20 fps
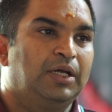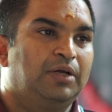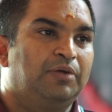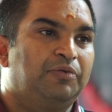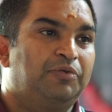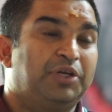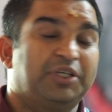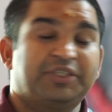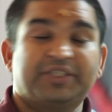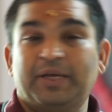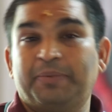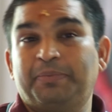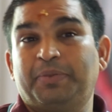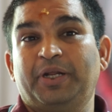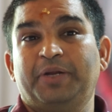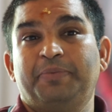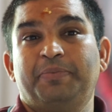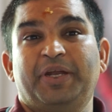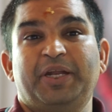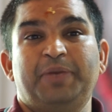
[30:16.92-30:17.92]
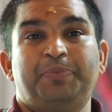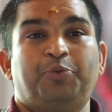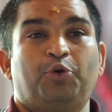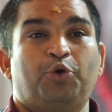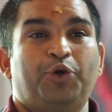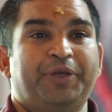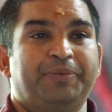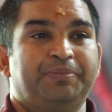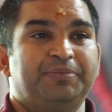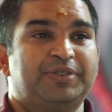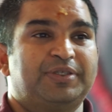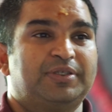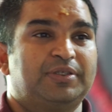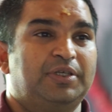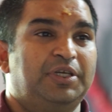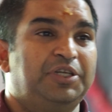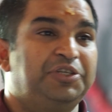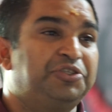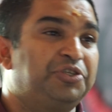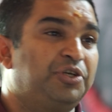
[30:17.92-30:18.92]
For example, in many poems,
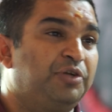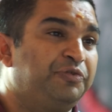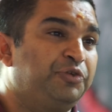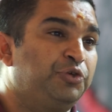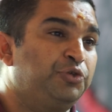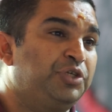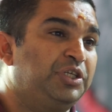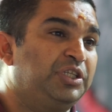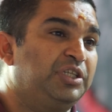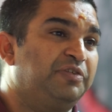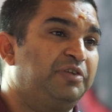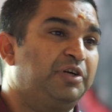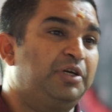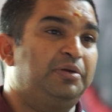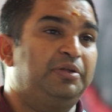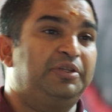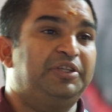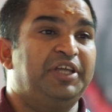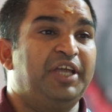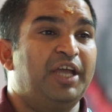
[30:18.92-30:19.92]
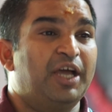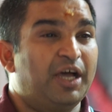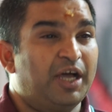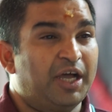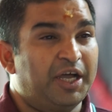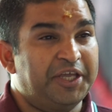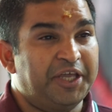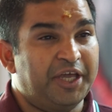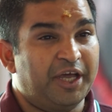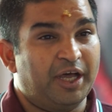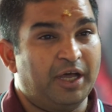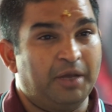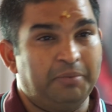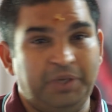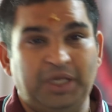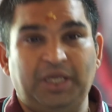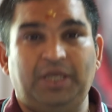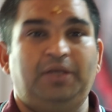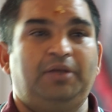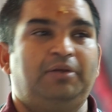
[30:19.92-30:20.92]
instead of using the word
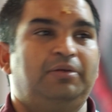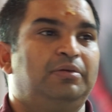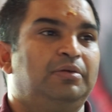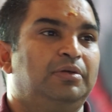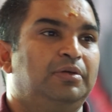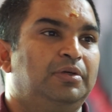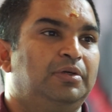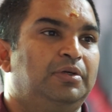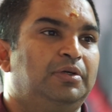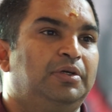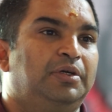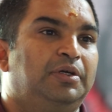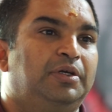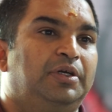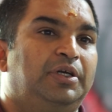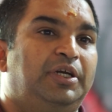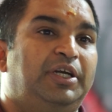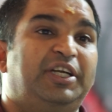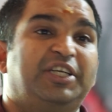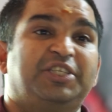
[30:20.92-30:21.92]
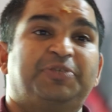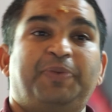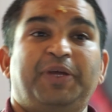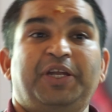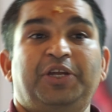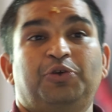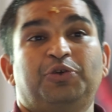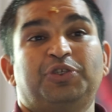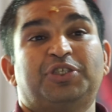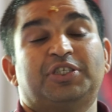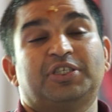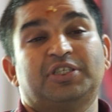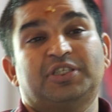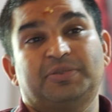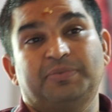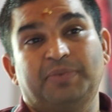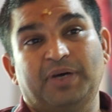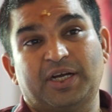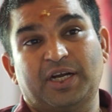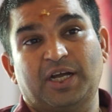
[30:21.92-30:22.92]
Dhyayami, it has been used
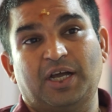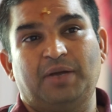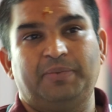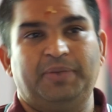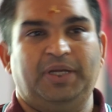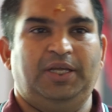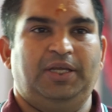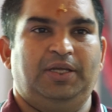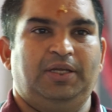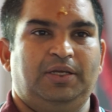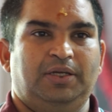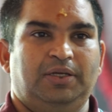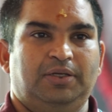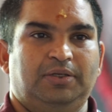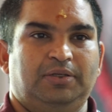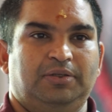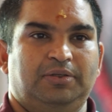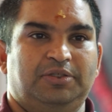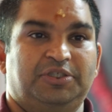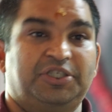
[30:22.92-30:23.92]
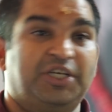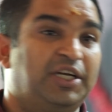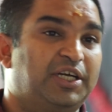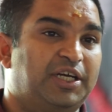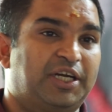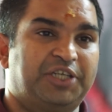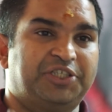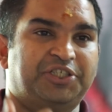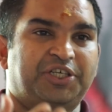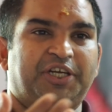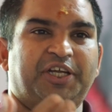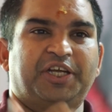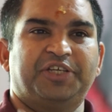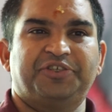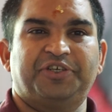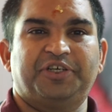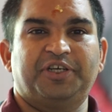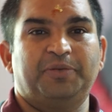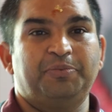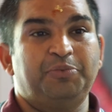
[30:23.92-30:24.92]
Smarami. Shankaracharya has
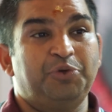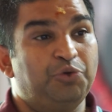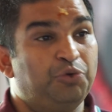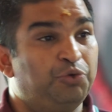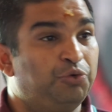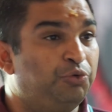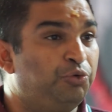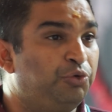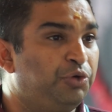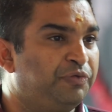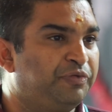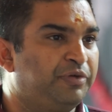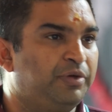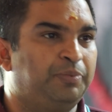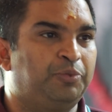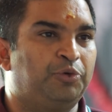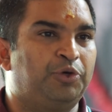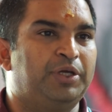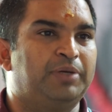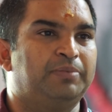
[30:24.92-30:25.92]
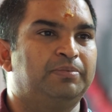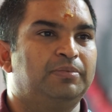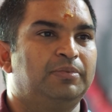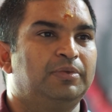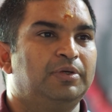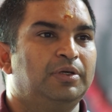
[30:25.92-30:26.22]
written a beautiful poem